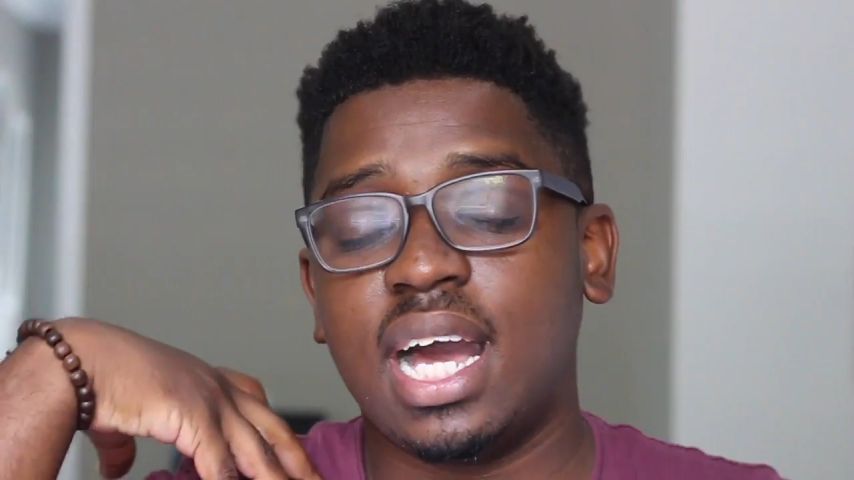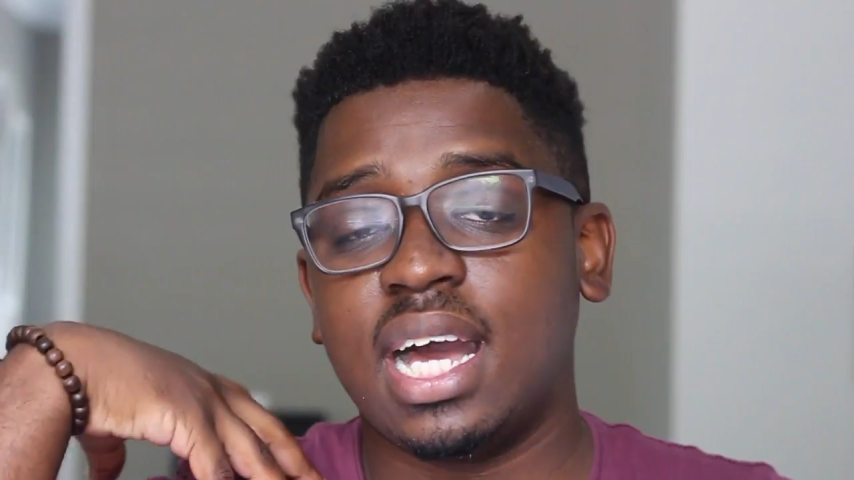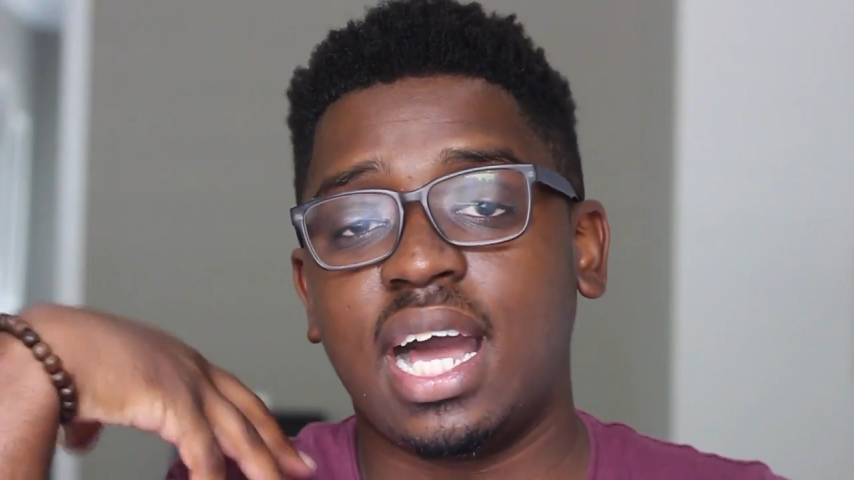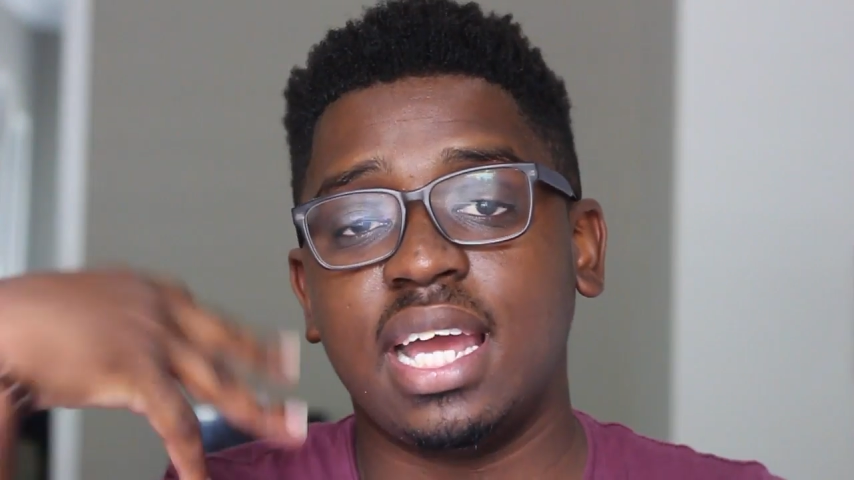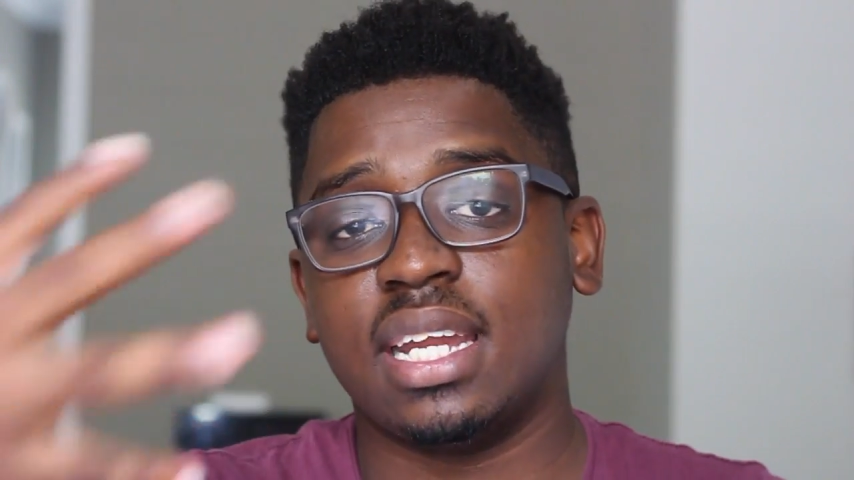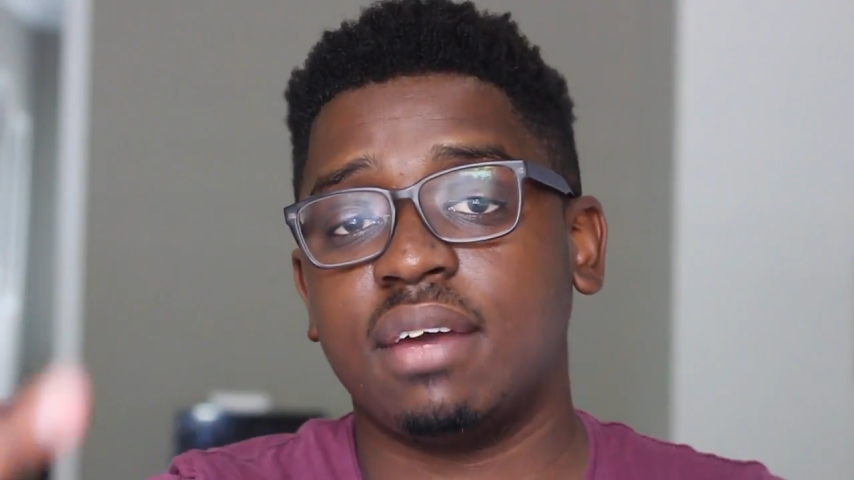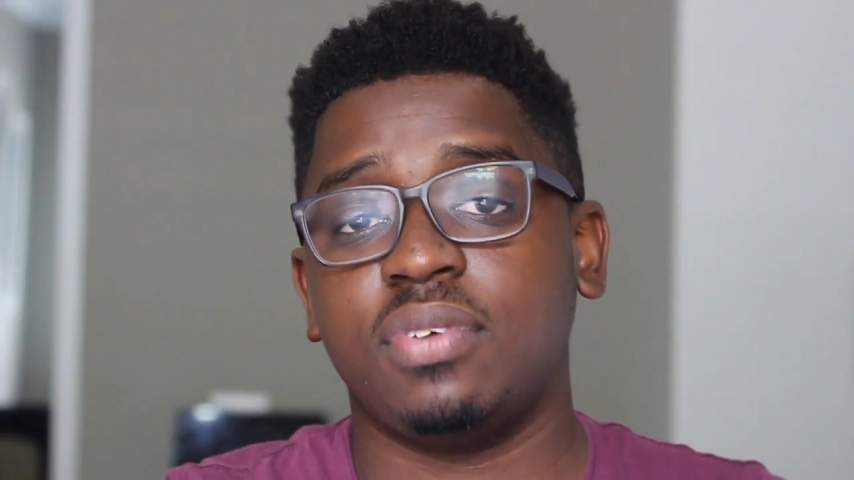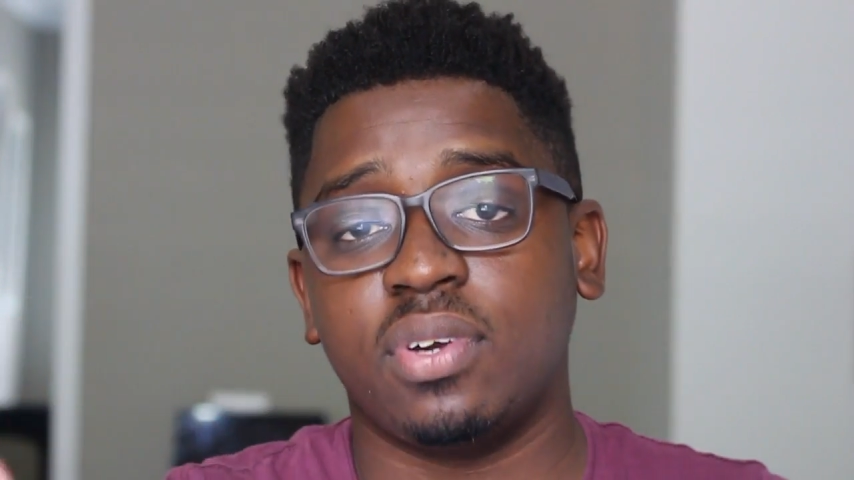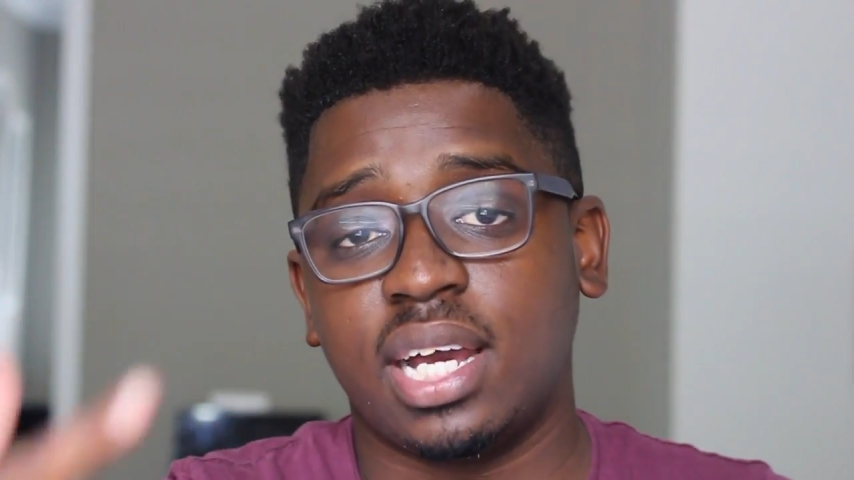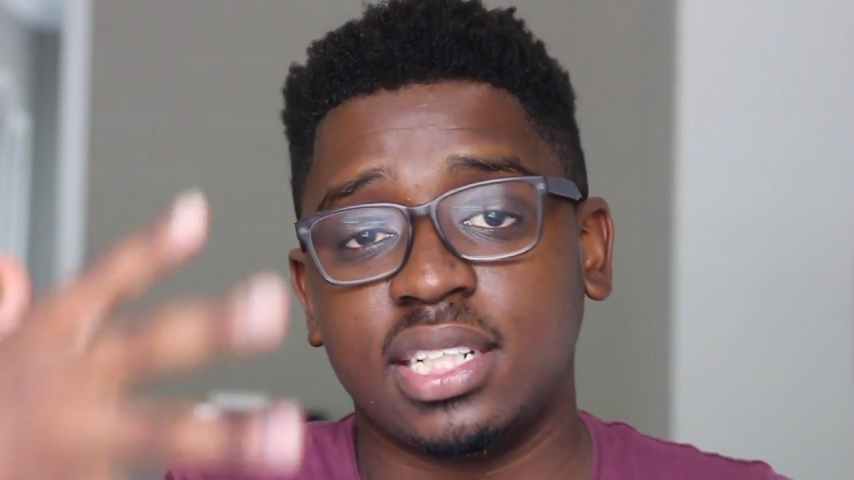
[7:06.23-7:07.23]
I love
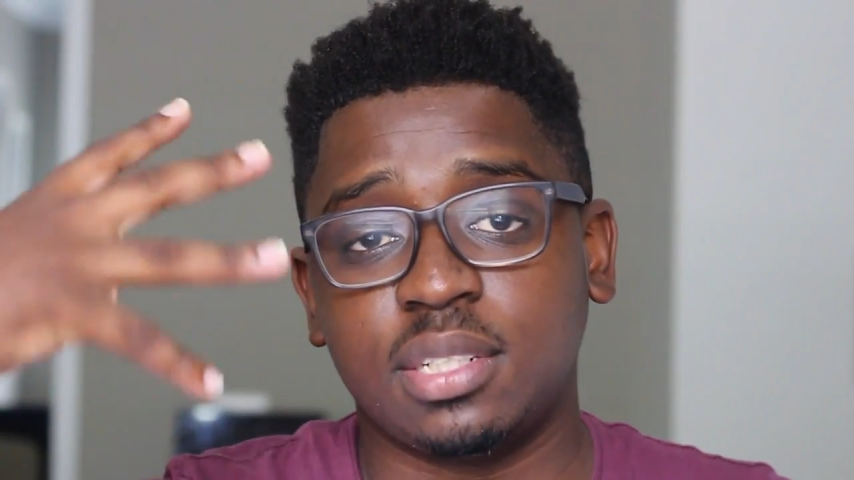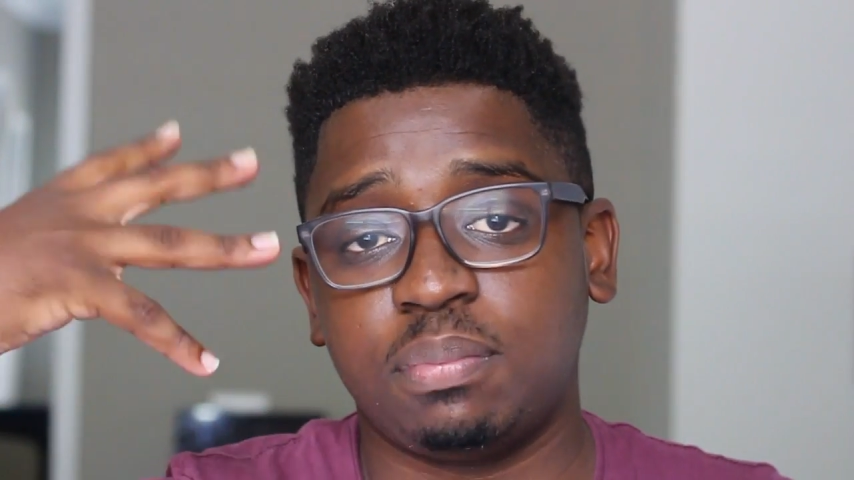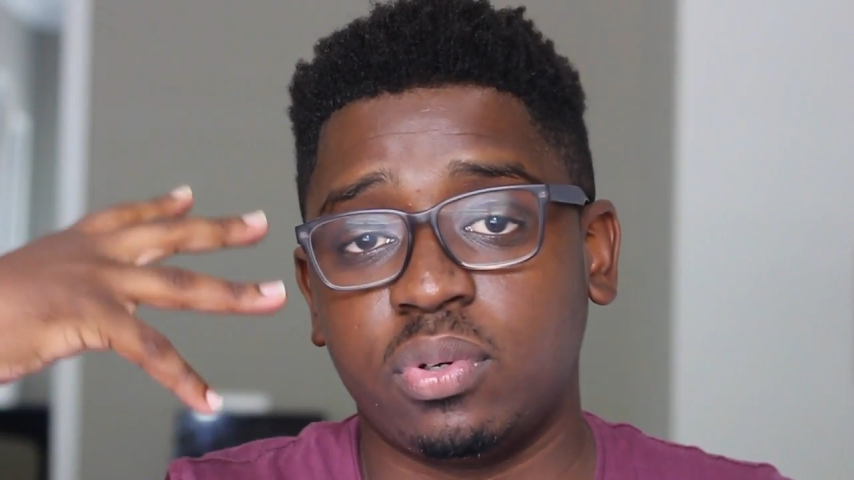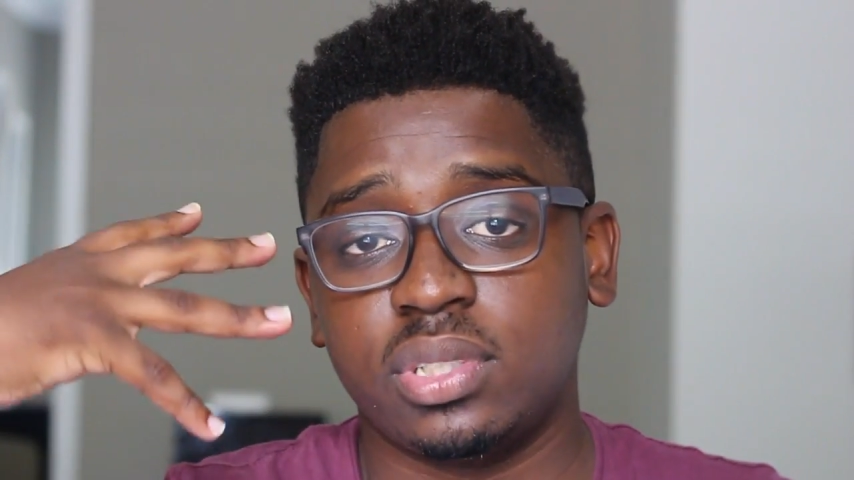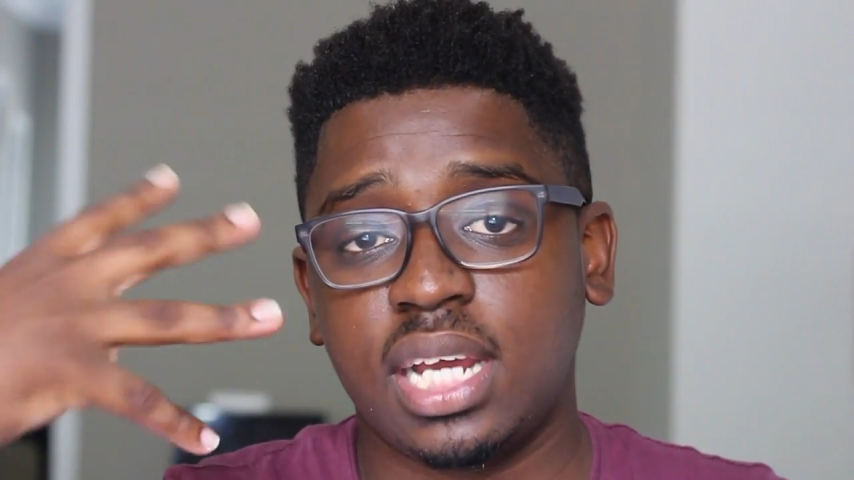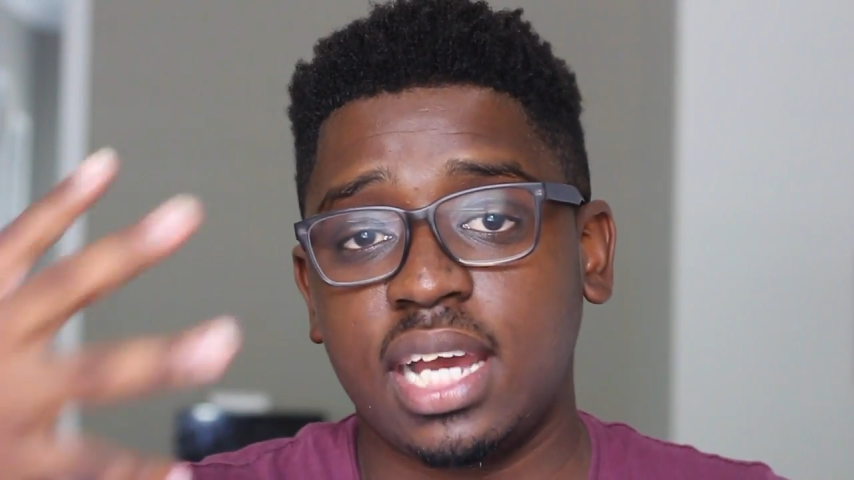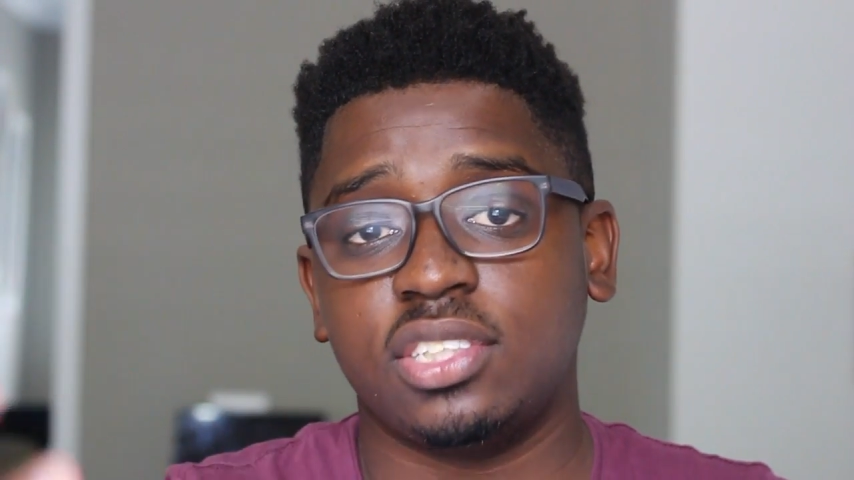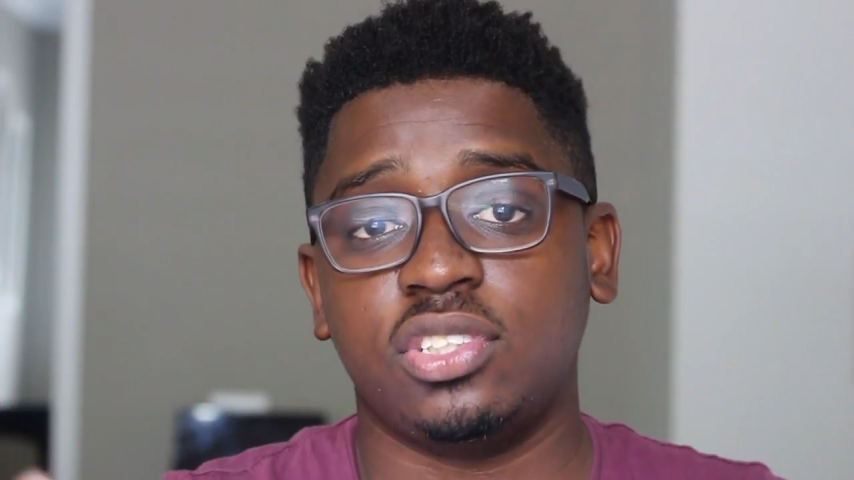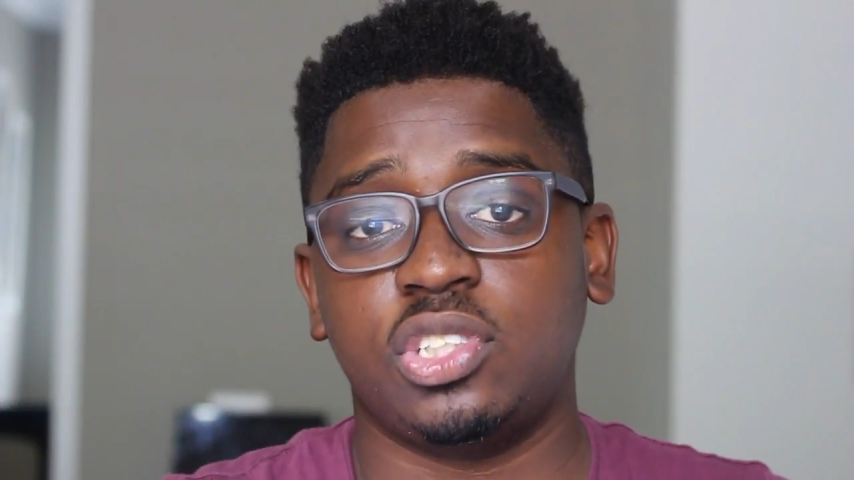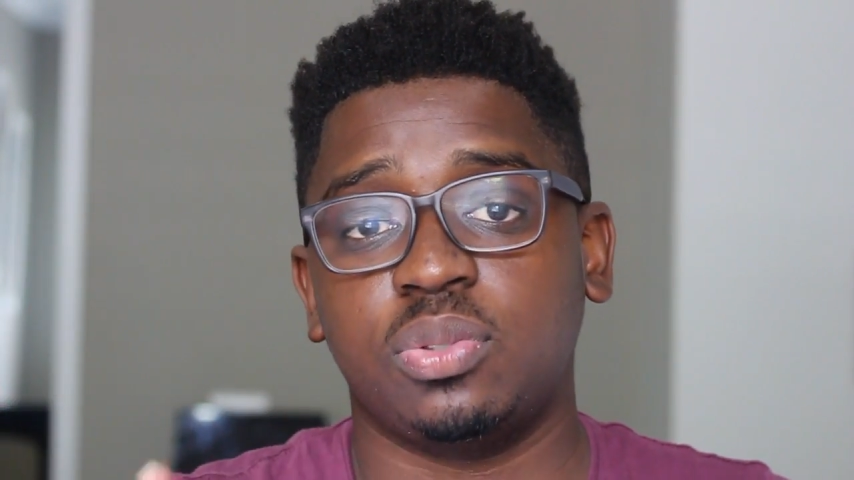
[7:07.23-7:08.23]
you guys' support
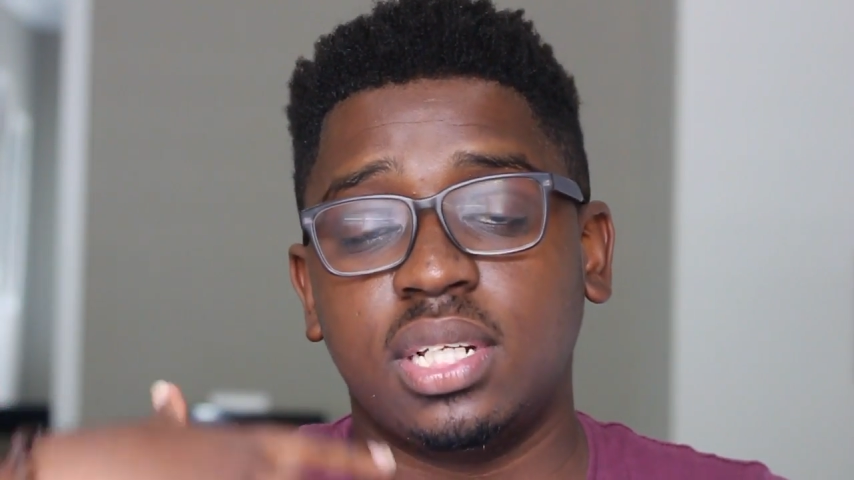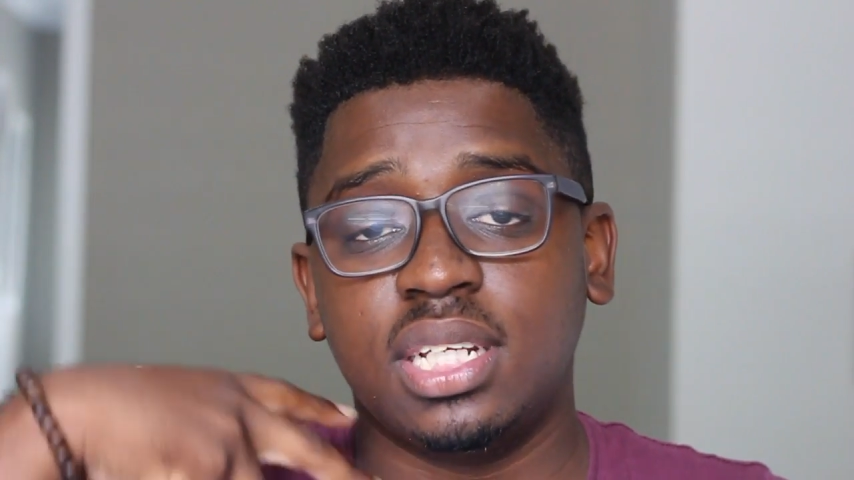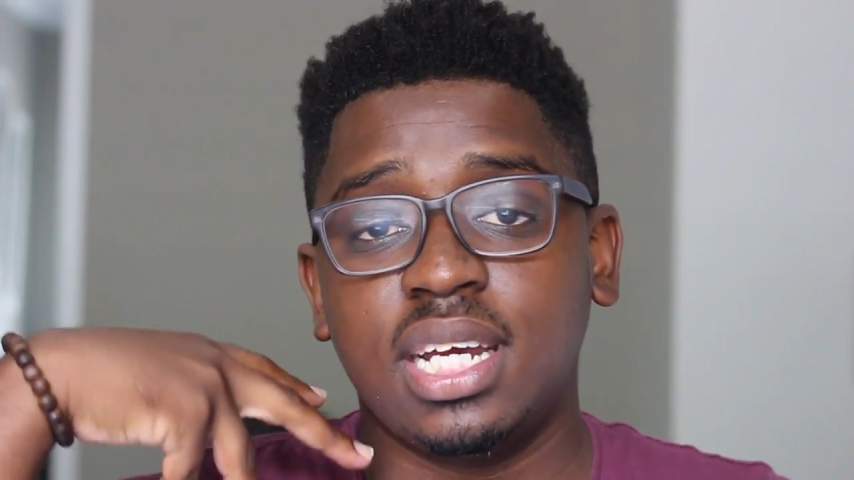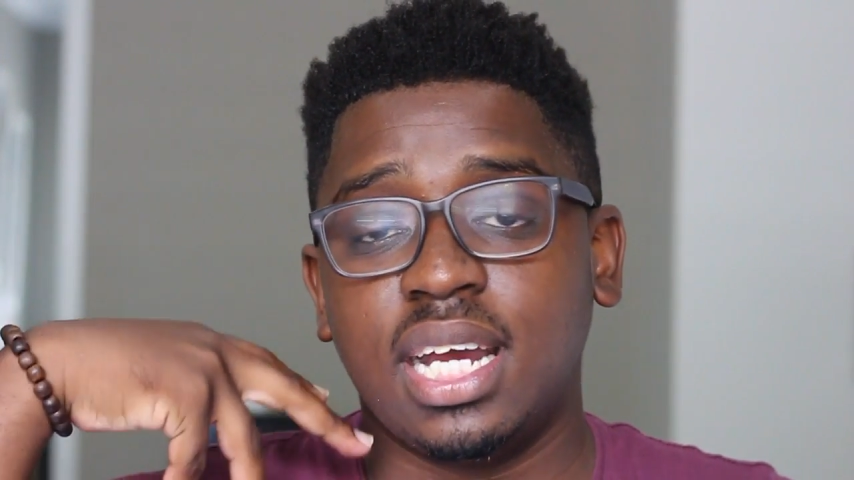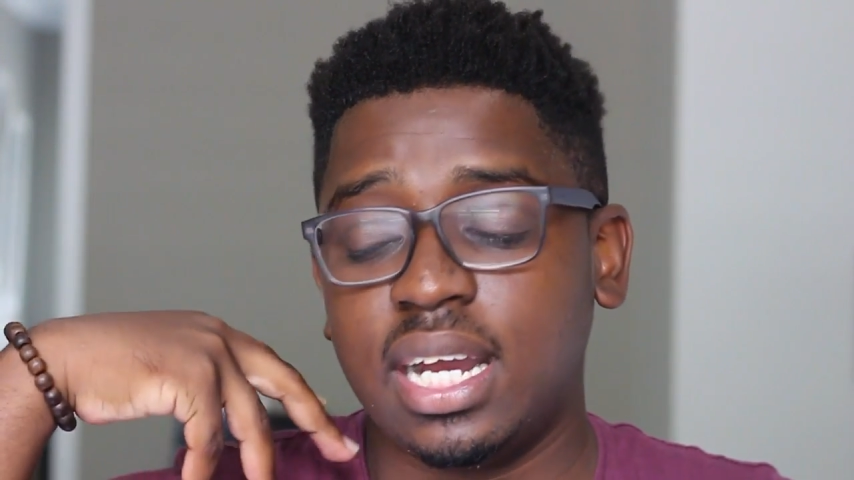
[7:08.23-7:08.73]
as usual.